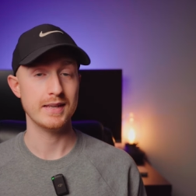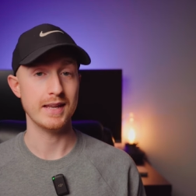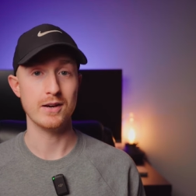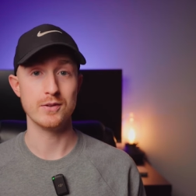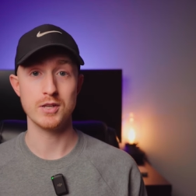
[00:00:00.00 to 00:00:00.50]

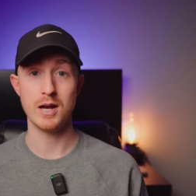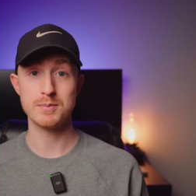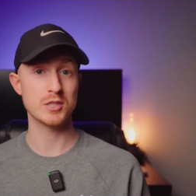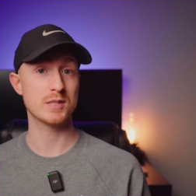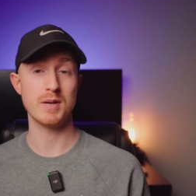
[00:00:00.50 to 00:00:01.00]
Now the
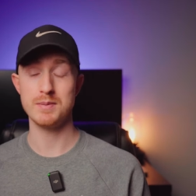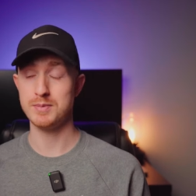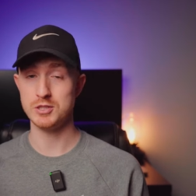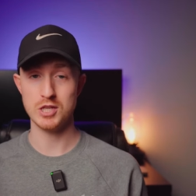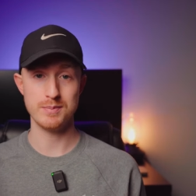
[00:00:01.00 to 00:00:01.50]
options might
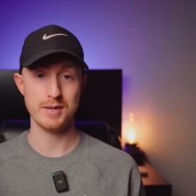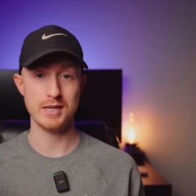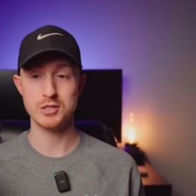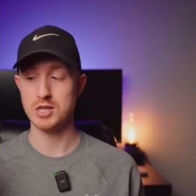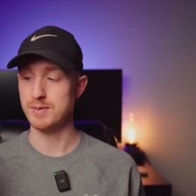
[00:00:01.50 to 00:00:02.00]
be
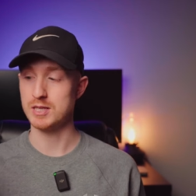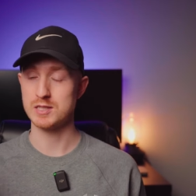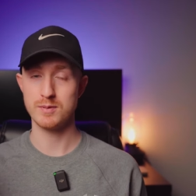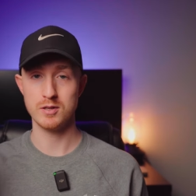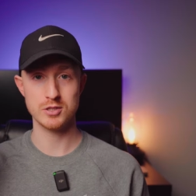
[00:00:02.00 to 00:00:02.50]
JPEG, JPEG
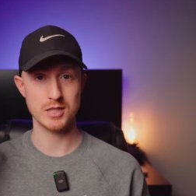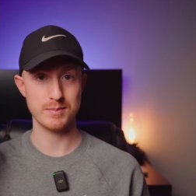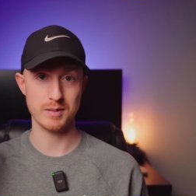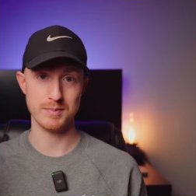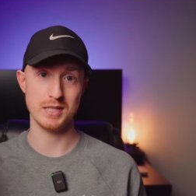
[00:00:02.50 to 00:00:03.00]
small,
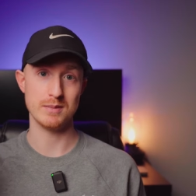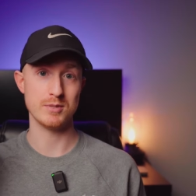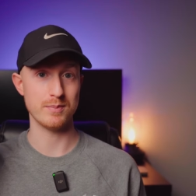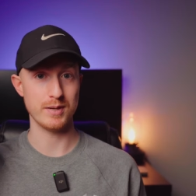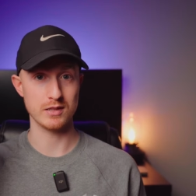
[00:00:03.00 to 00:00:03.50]
JPEG medium,
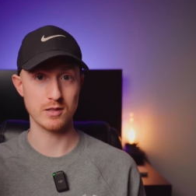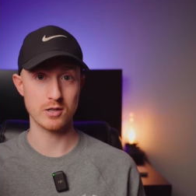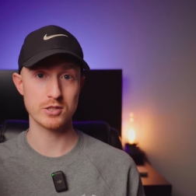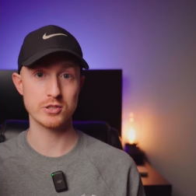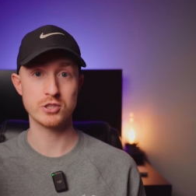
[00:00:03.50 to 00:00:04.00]
JPEG
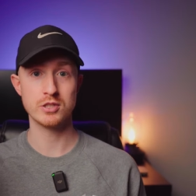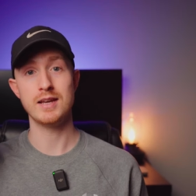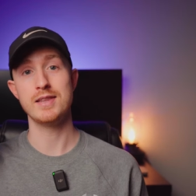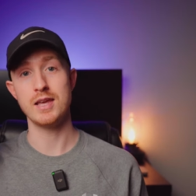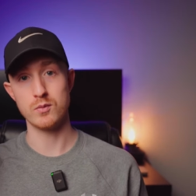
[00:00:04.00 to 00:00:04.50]
large,
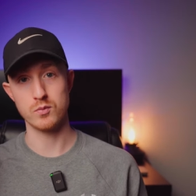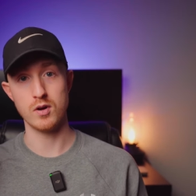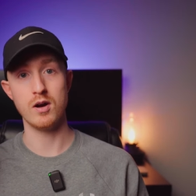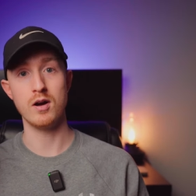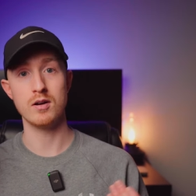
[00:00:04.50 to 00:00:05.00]
and then
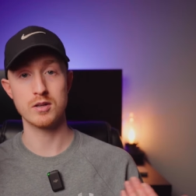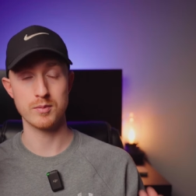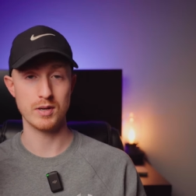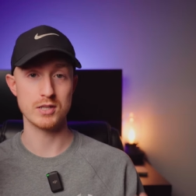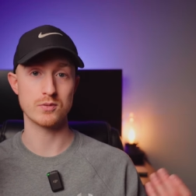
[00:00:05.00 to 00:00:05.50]
RAW,
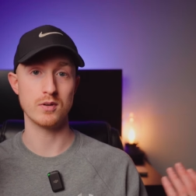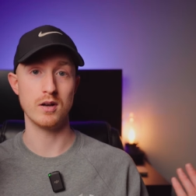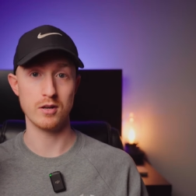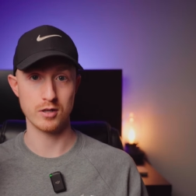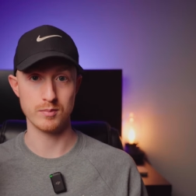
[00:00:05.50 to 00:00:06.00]
compressed
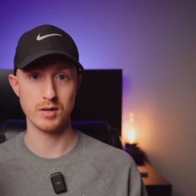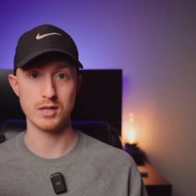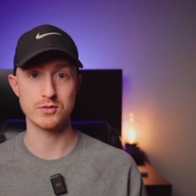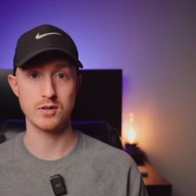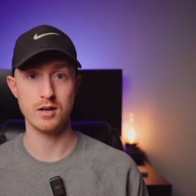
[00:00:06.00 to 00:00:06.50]
RAW,
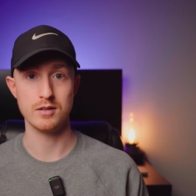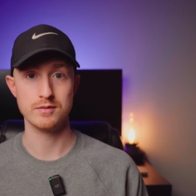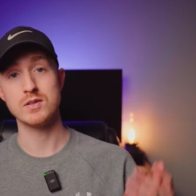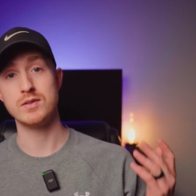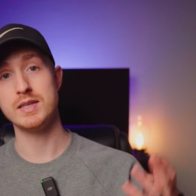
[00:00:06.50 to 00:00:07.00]
uncompressed RAW.
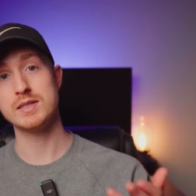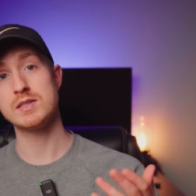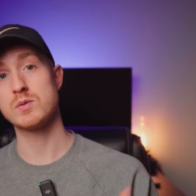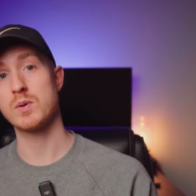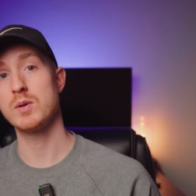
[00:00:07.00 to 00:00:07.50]
So this
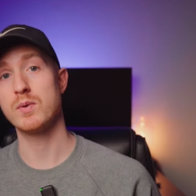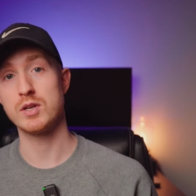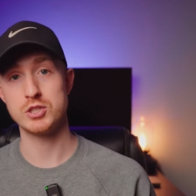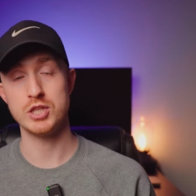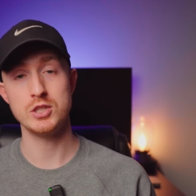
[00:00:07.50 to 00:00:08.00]
is where you want
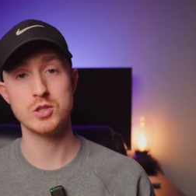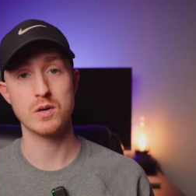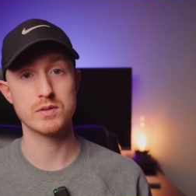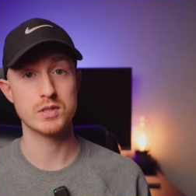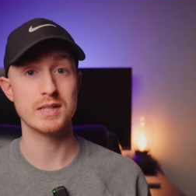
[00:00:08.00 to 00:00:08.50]
to change
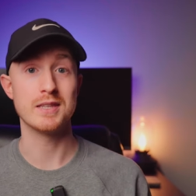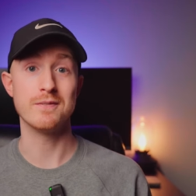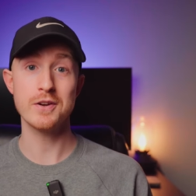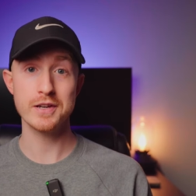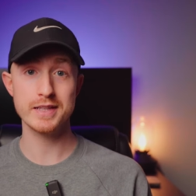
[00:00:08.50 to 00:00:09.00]
over to, at the
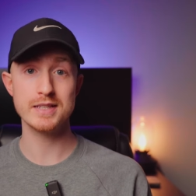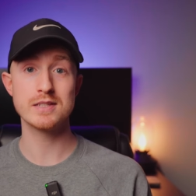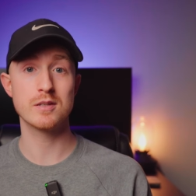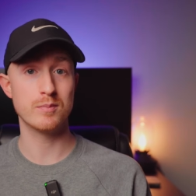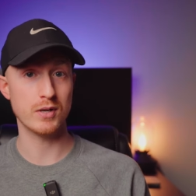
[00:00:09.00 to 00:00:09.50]
very
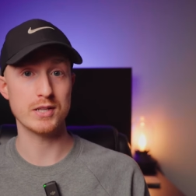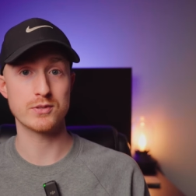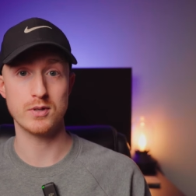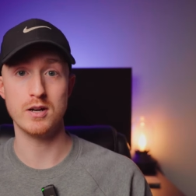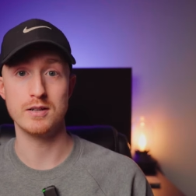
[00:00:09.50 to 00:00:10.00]
least, compressed
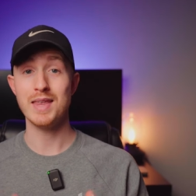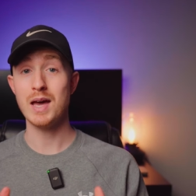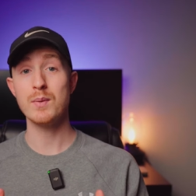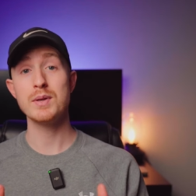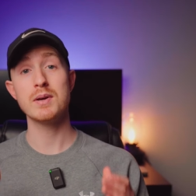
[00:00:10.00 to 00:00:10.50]
RAW.
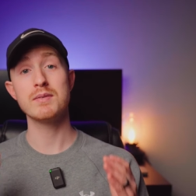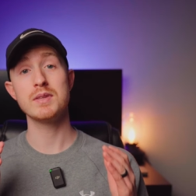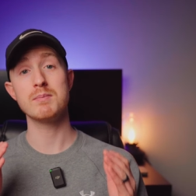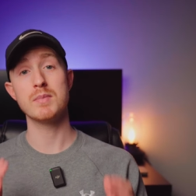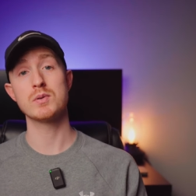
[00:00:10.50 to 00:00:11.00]
That way you have
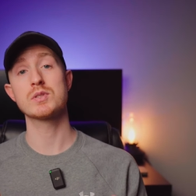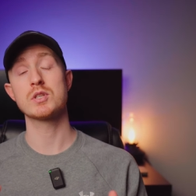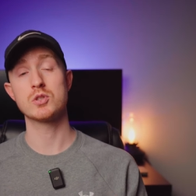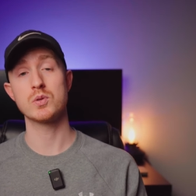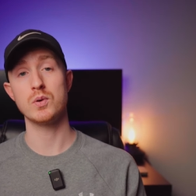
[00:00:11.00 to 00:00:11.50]
the most
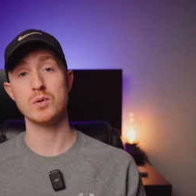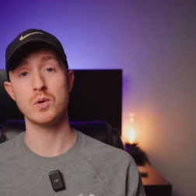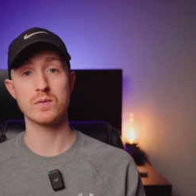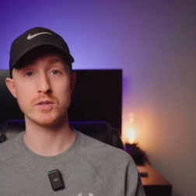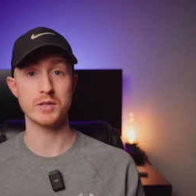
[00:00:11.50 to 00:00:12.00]
control
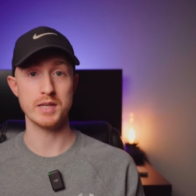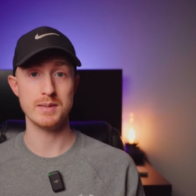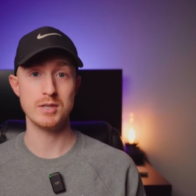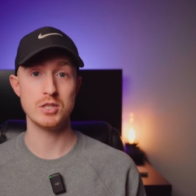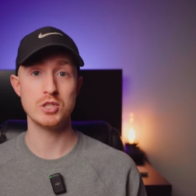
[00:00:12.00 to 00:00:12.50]
over your
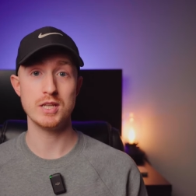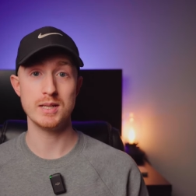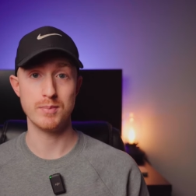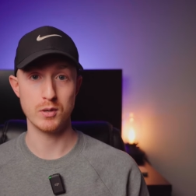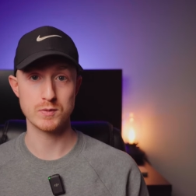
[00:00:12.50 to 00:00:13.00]
image
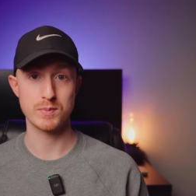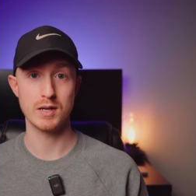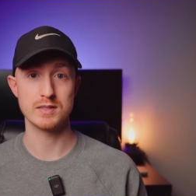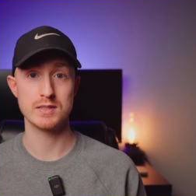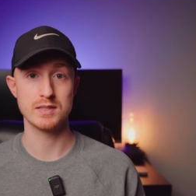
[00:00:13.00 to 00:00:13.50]
in
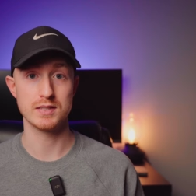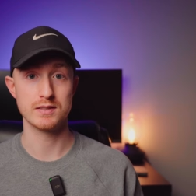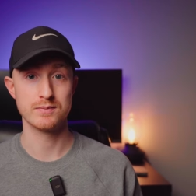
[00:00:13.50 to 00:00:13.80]
post-processing.